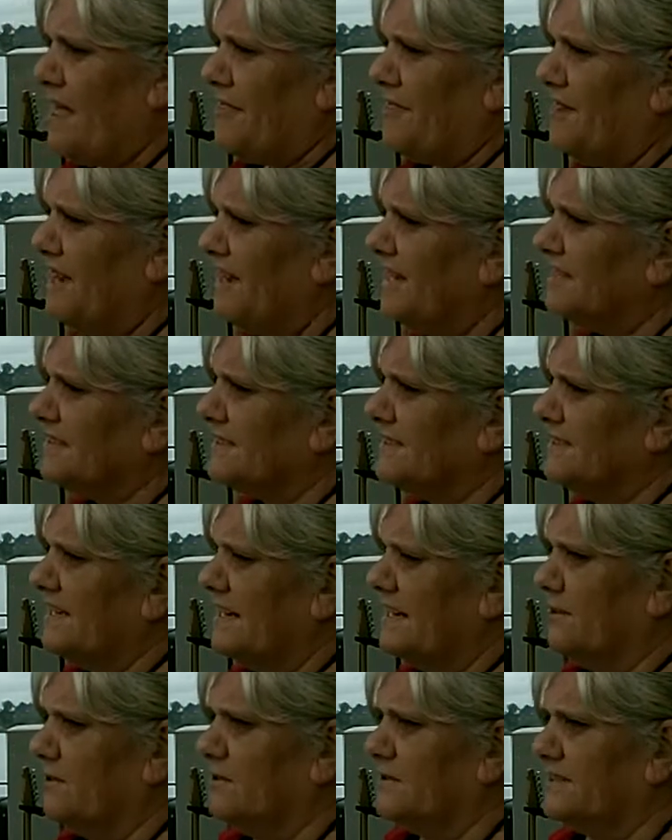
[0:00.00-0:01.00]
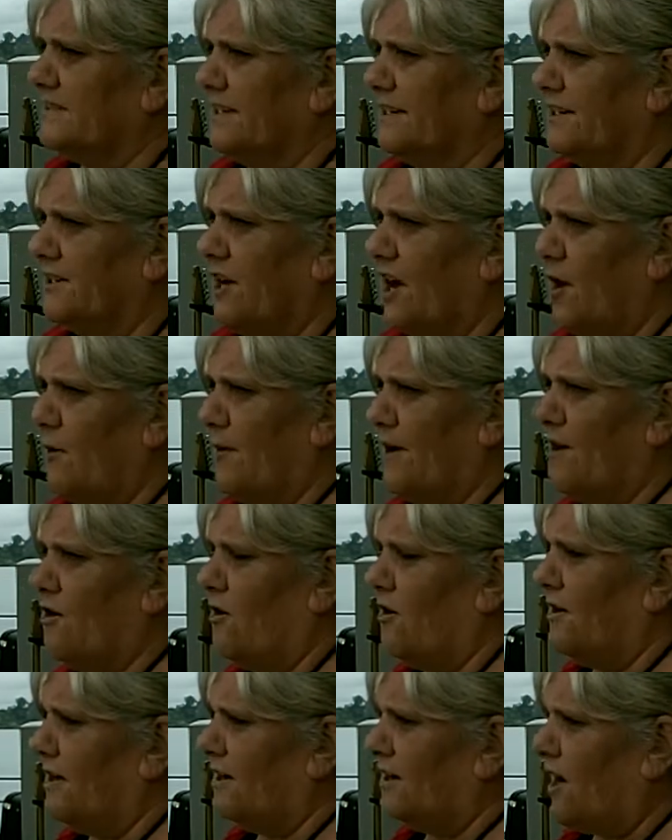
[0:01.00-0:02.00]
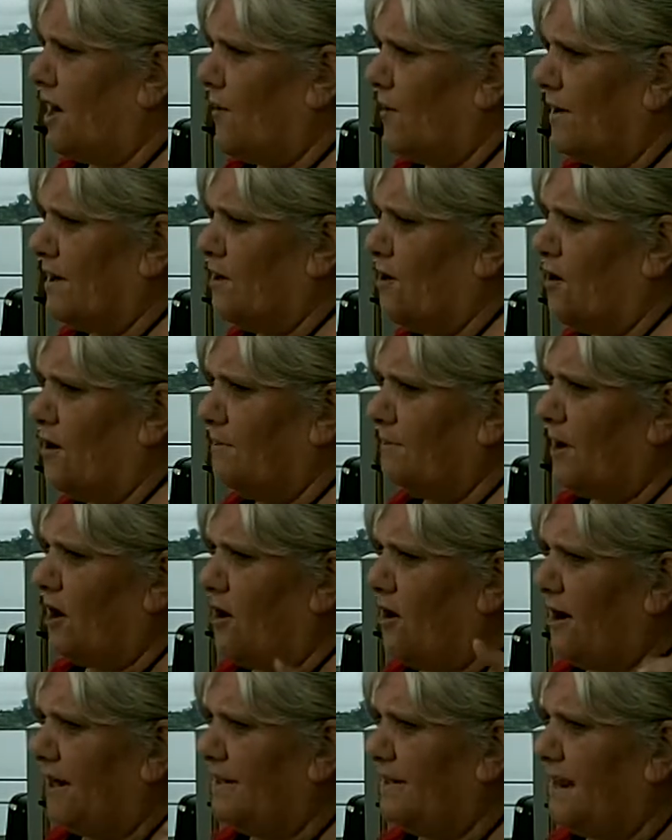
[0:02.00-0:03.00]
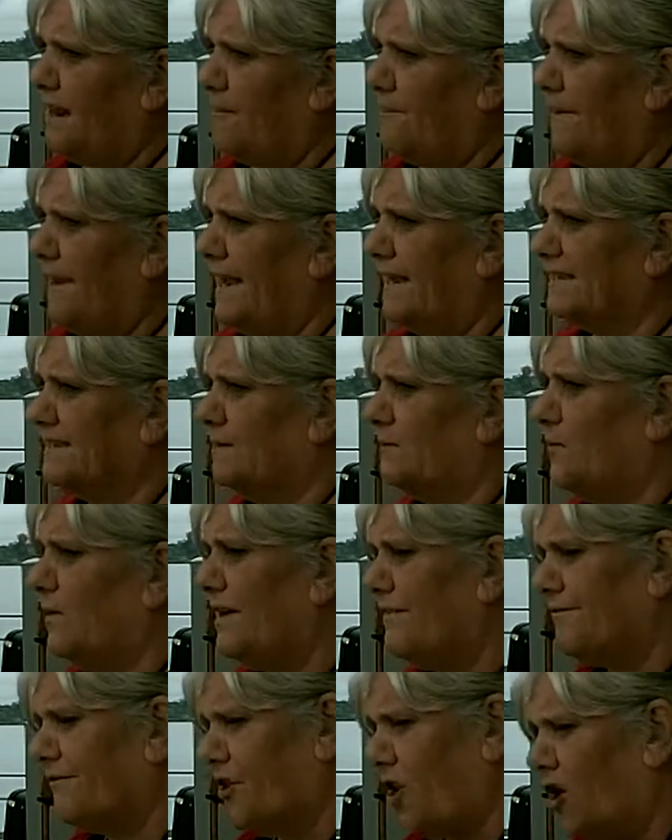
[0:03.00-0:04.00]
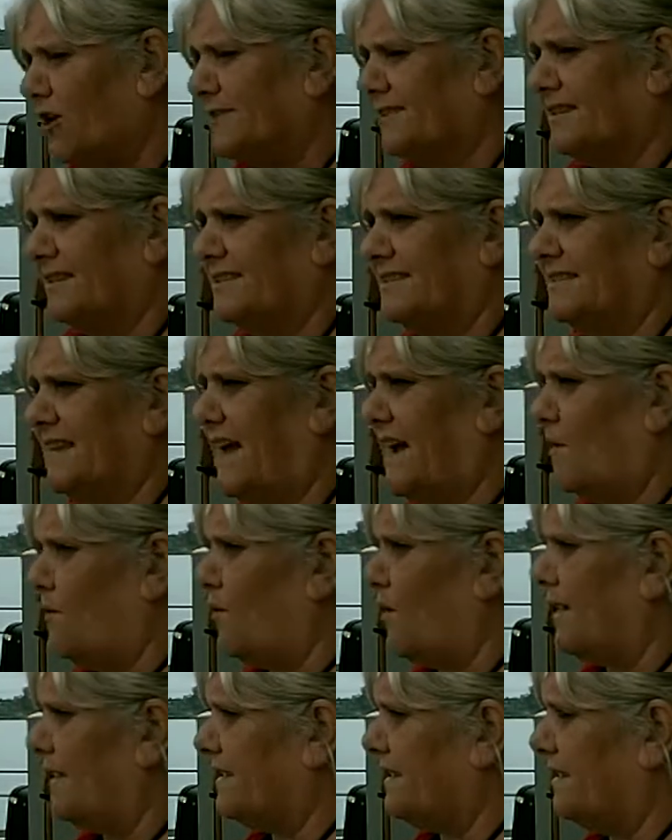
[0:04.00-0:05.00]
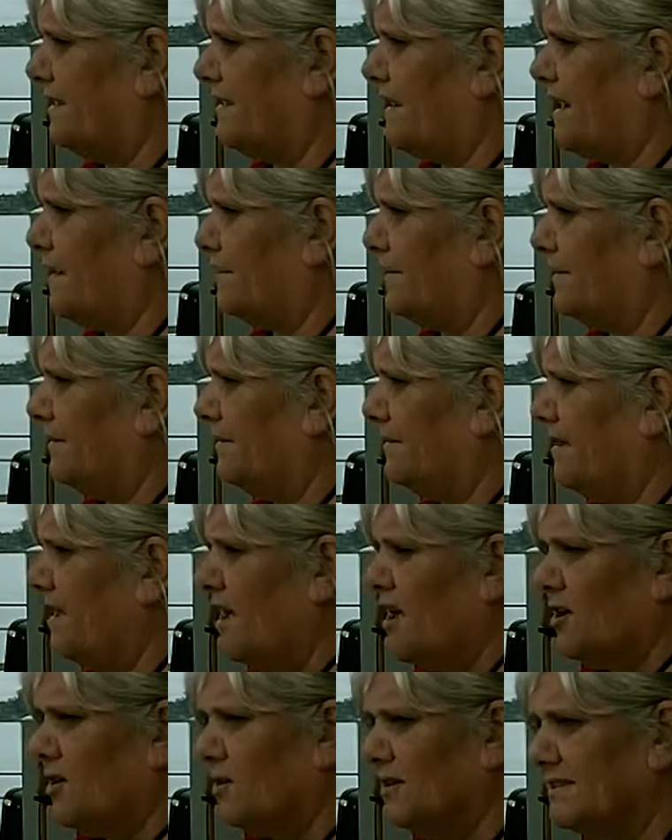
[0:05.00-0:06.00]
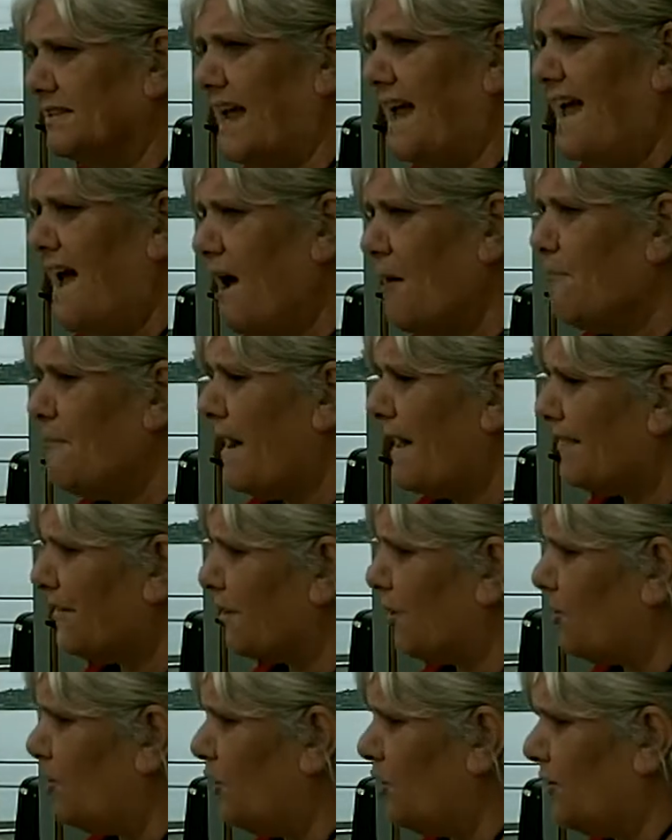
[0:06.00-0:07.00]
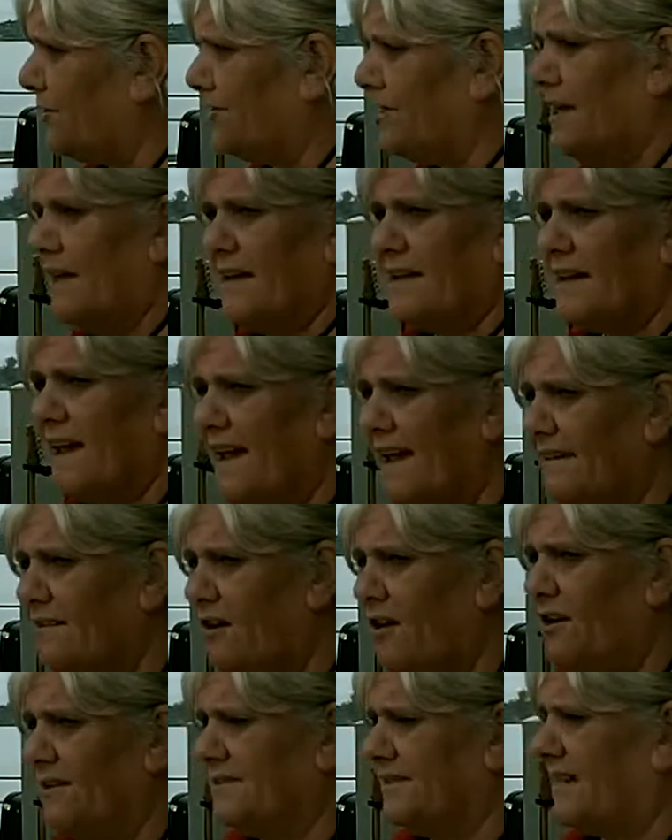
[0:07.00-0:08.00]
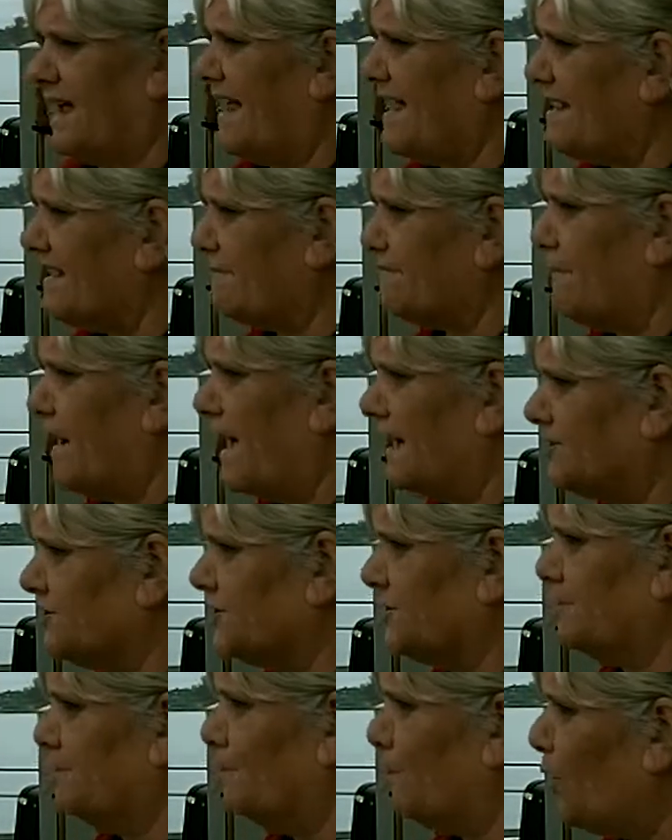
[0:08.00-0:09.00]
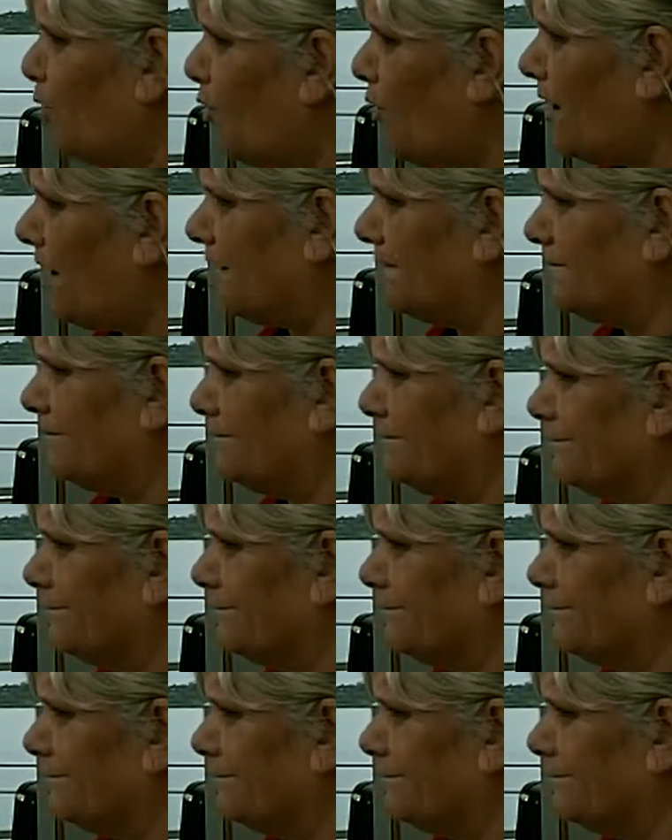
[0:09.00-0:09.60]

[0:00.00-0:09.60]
These deals that are going on behind our backs, and we've got to start waking up, because our Mother Earth cannot take much more.